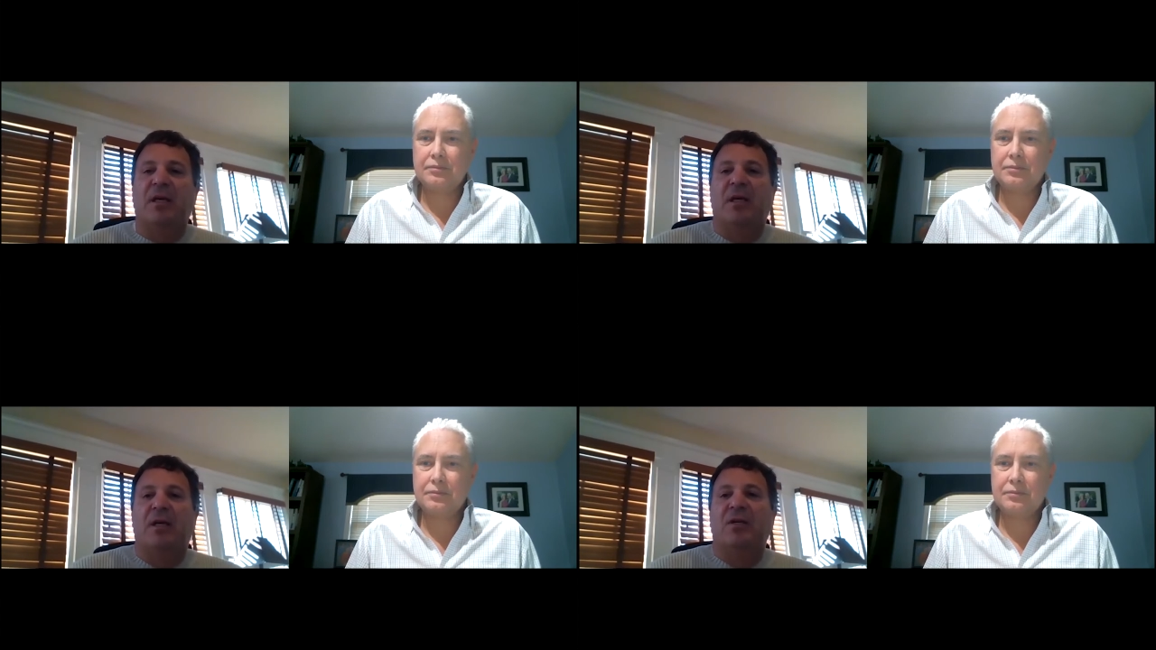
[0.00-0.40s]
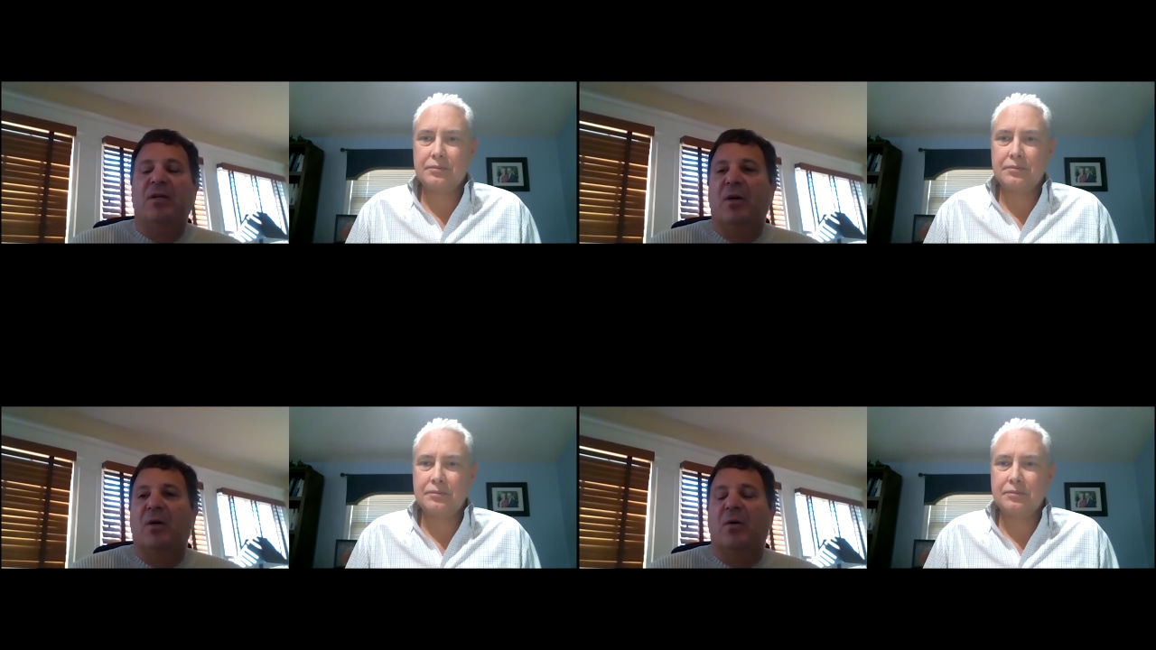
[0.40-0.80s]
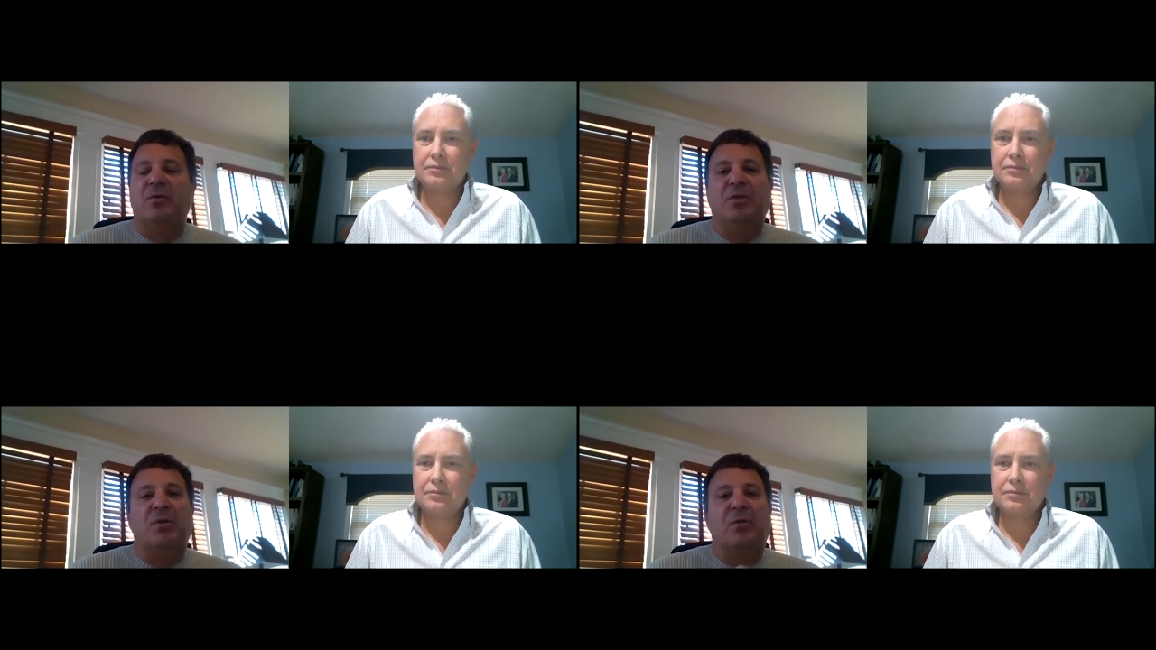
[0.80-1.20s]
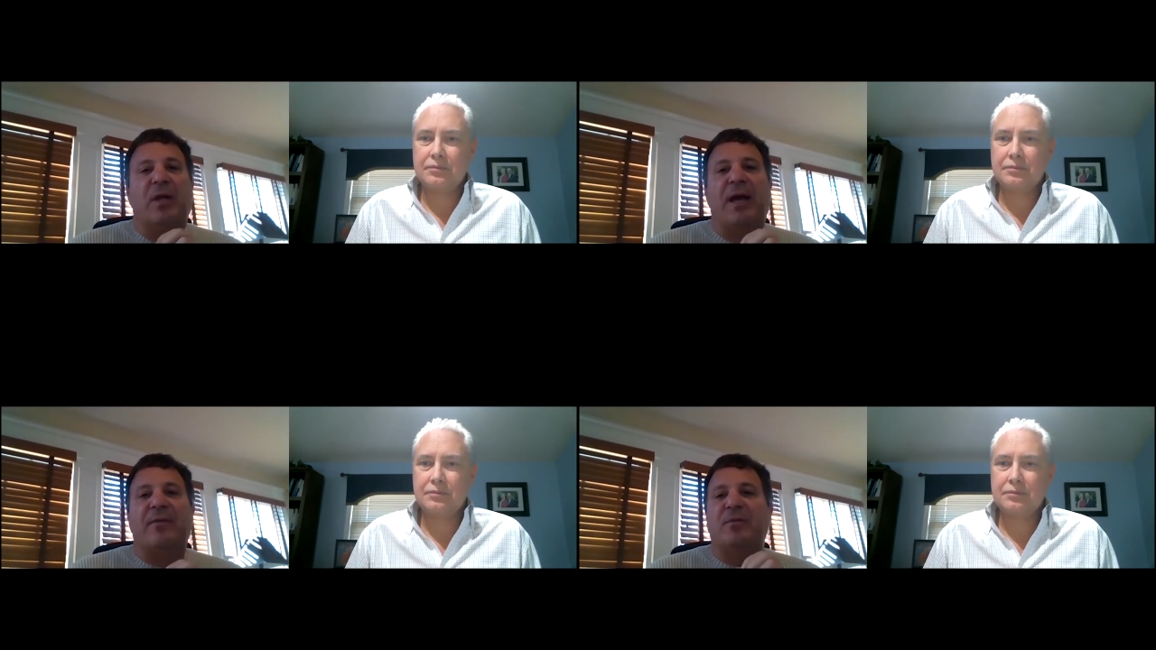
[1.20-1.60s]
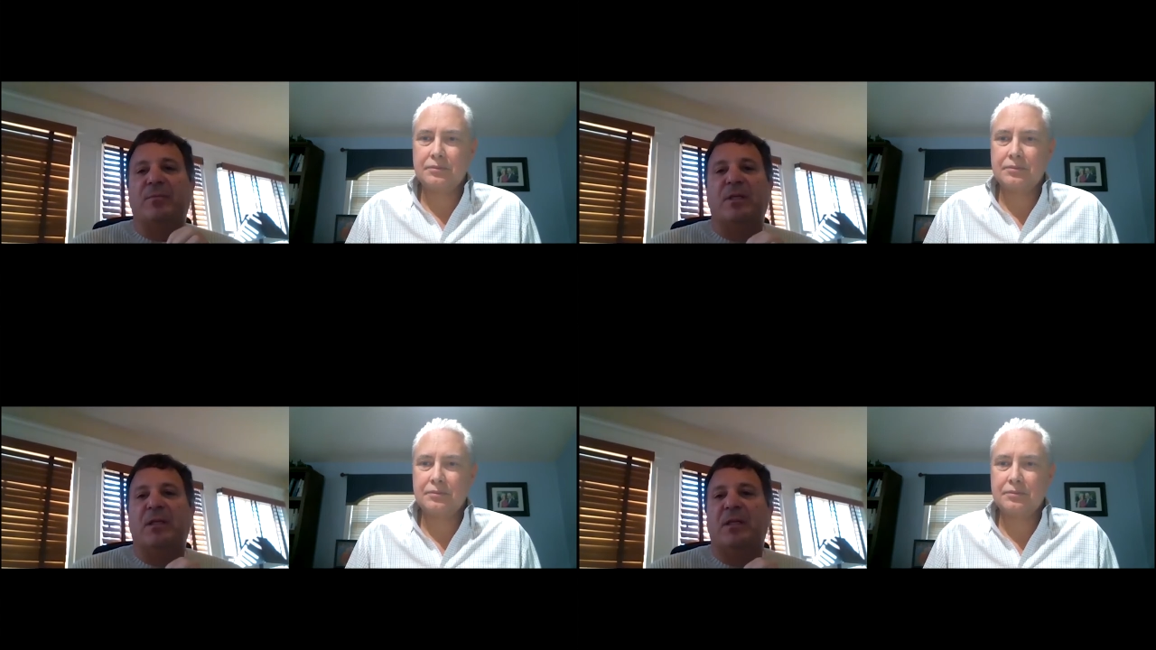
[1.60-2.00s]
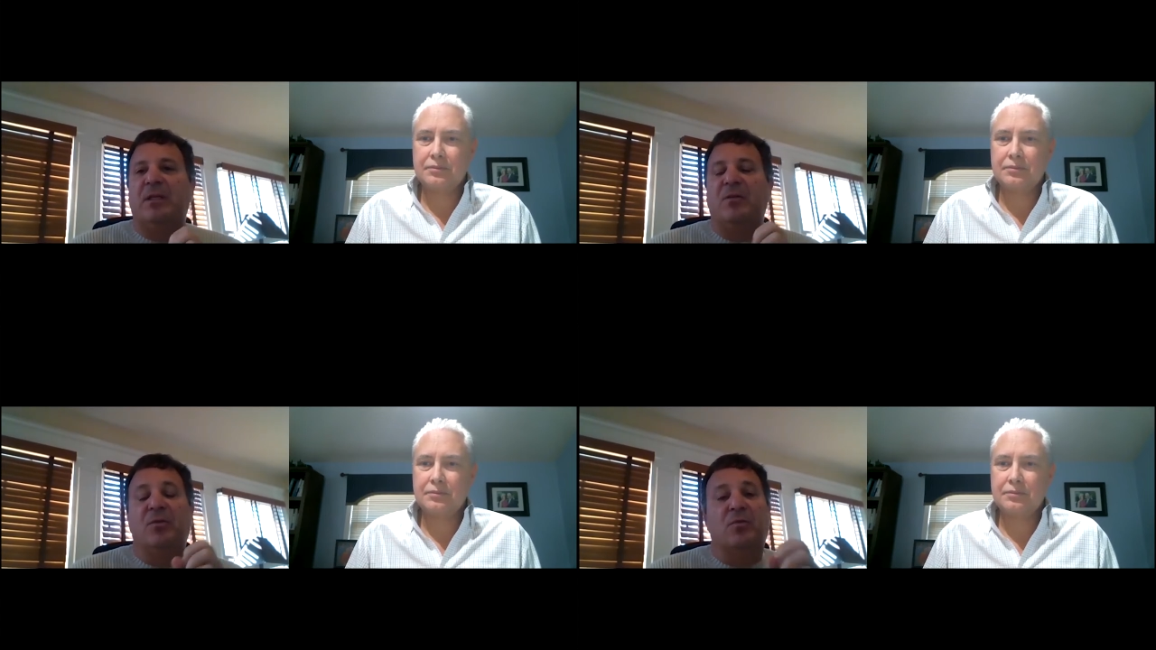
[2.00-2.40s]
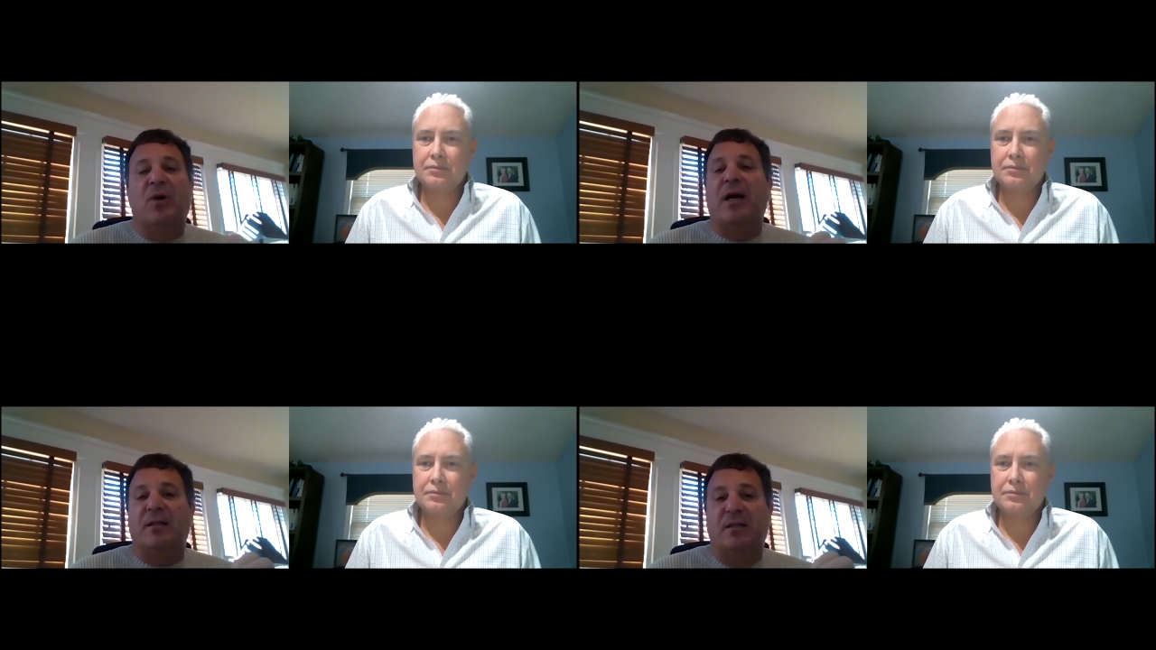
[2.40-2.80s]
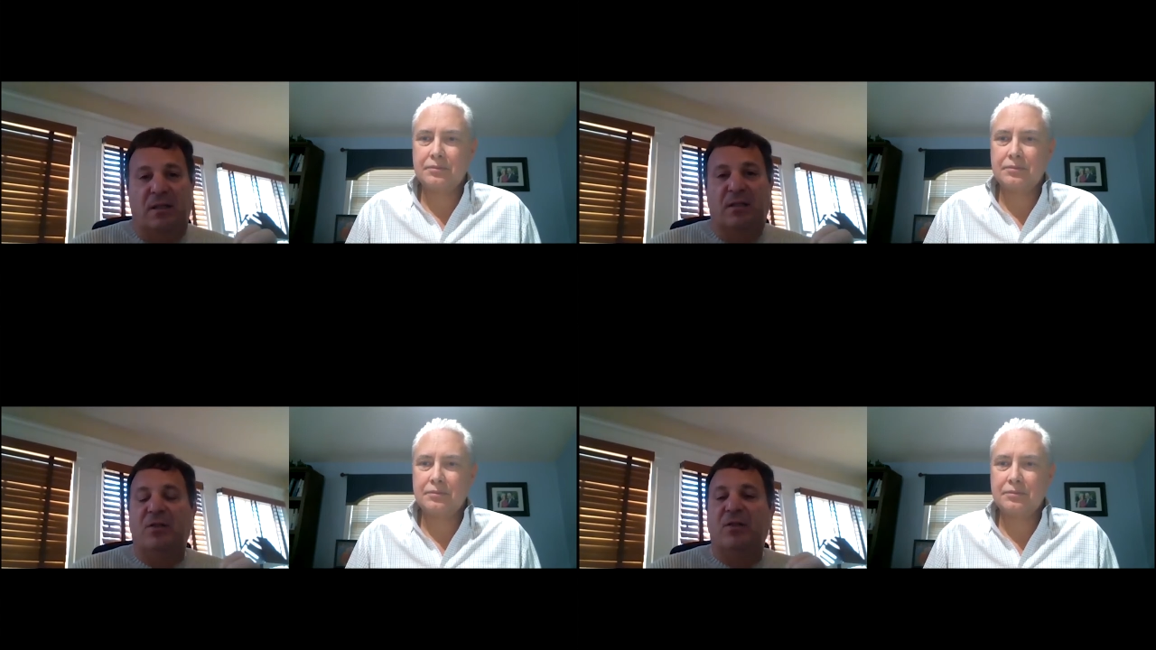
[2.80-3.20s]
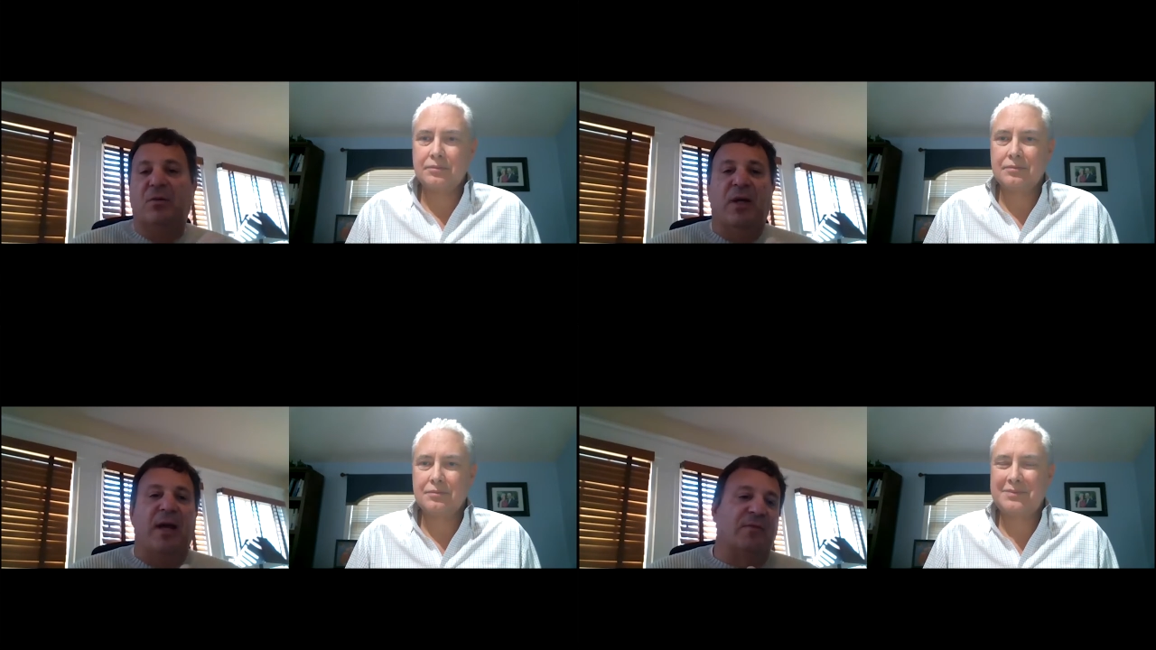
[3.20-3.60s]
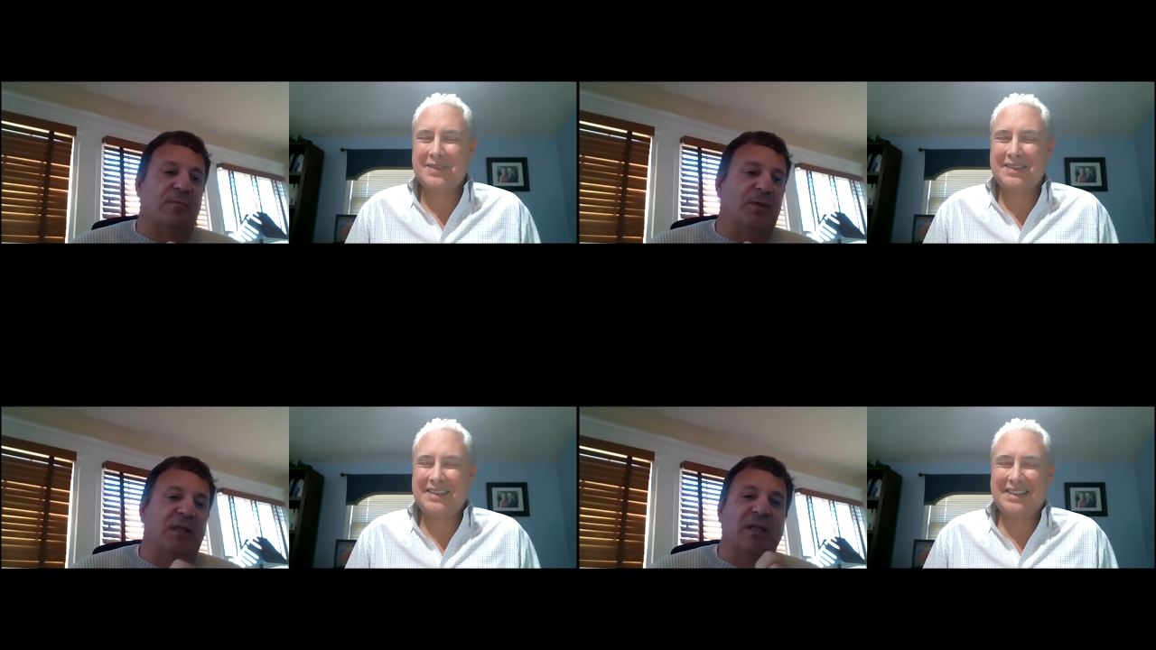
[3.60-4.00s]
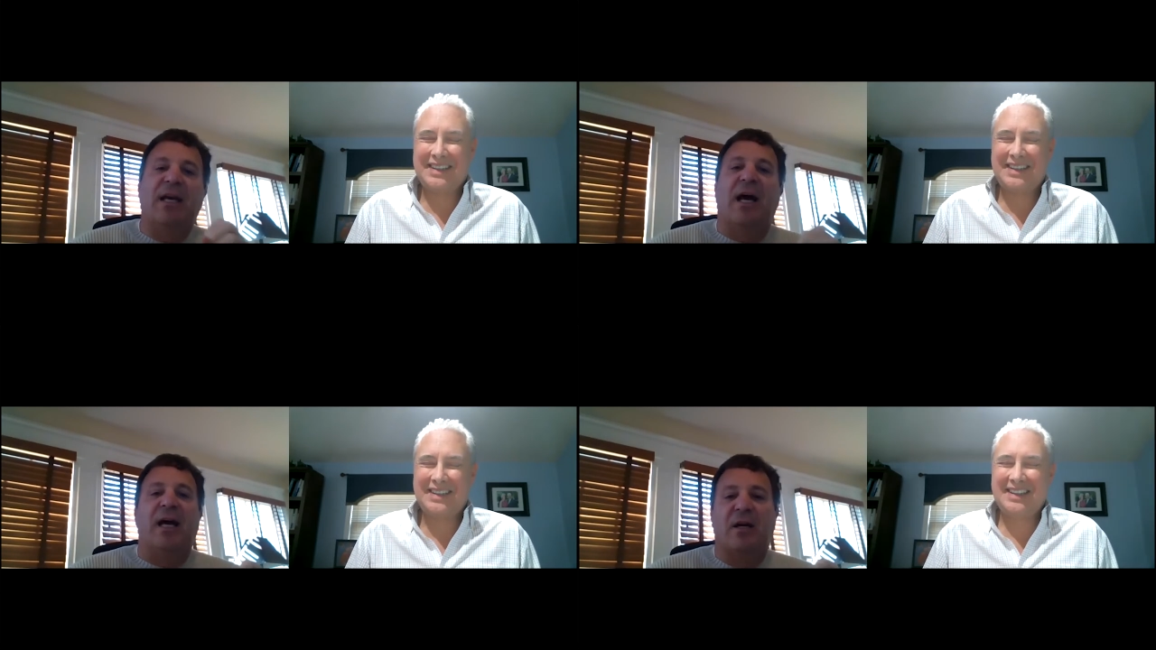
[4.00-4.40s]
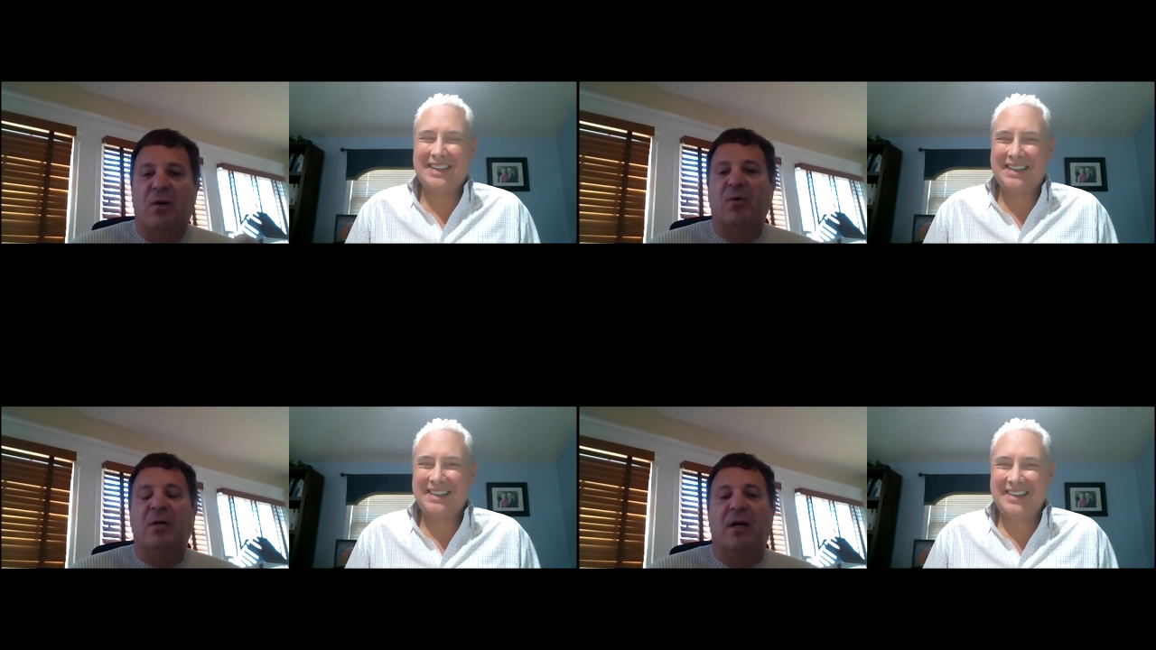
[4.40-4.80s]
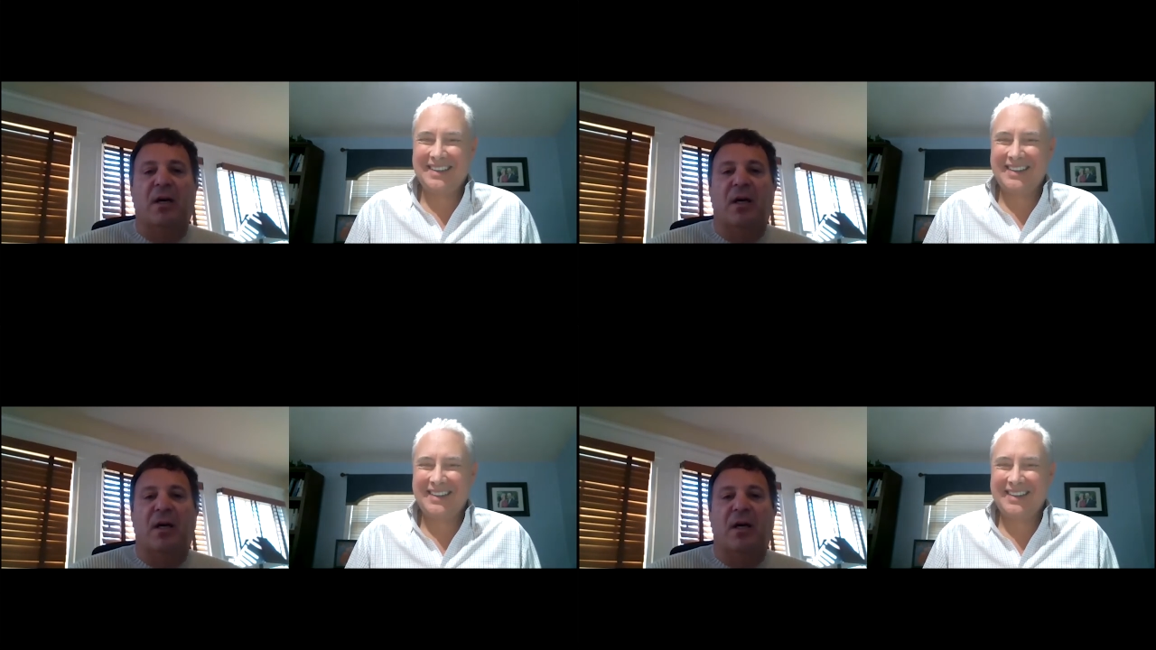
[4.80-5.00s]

Speaker 1: you know, you don't have to be Knute Rockne, you don't have to be Lee Iacocca